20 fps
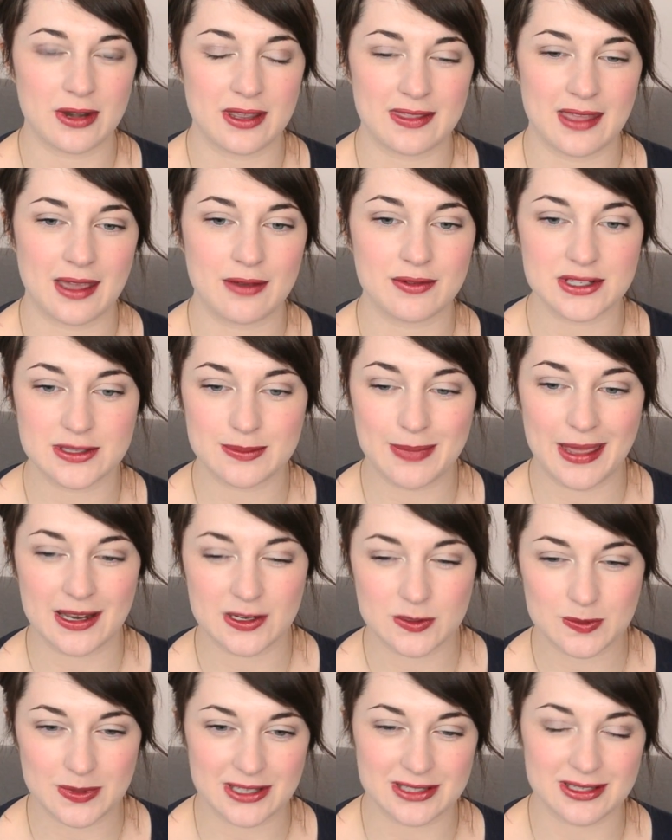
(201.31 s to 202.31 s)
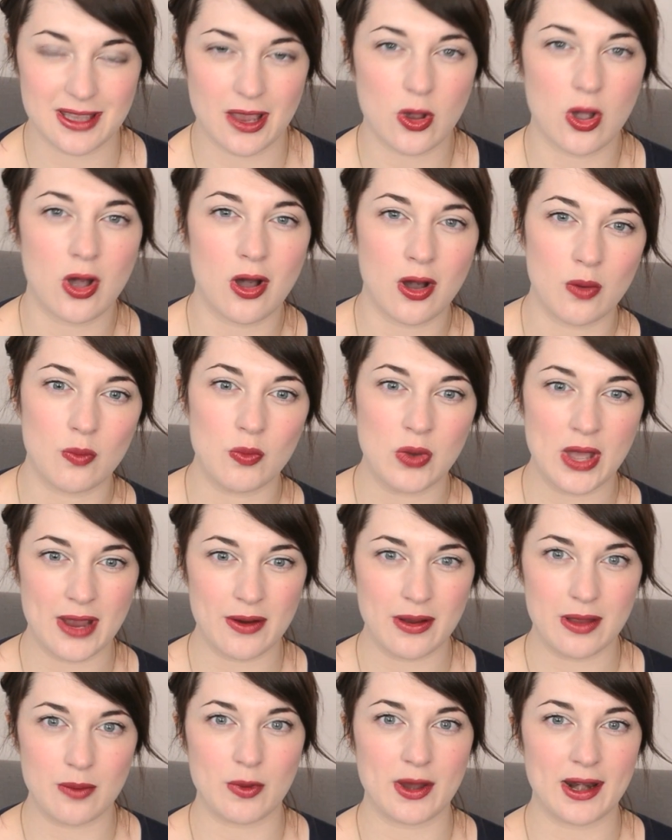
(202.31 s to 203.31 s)
in that respect because I can't wear
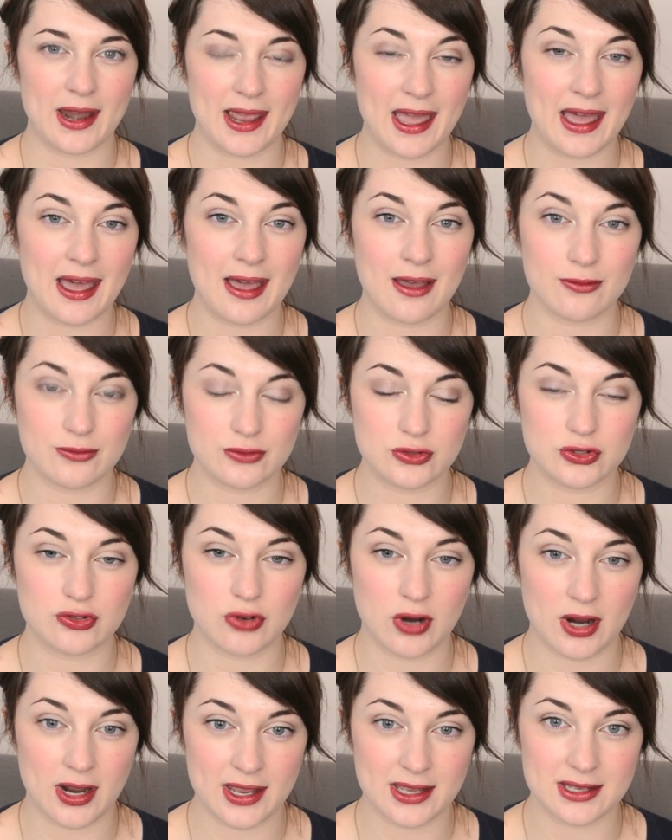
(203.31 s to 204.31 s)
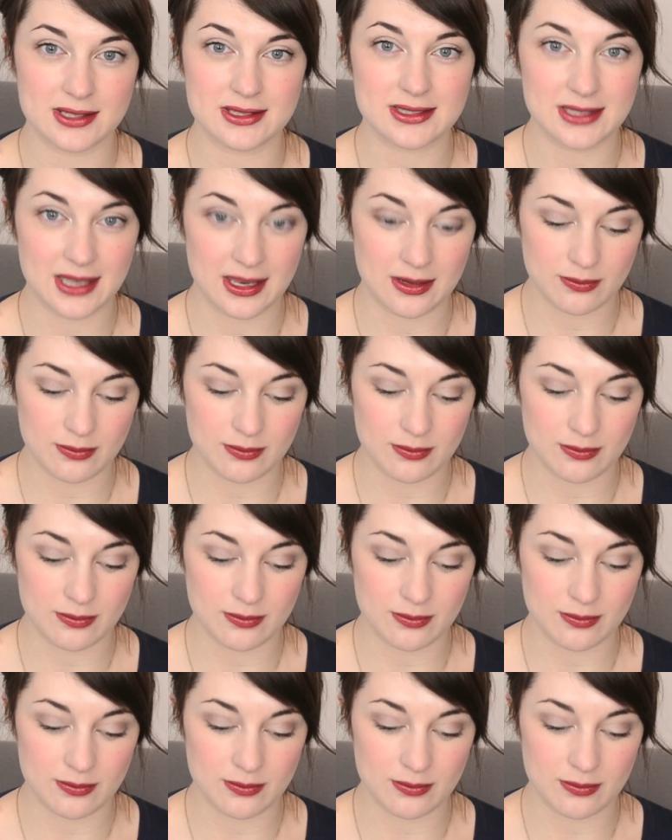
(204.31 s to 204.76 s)
it when I have dry skin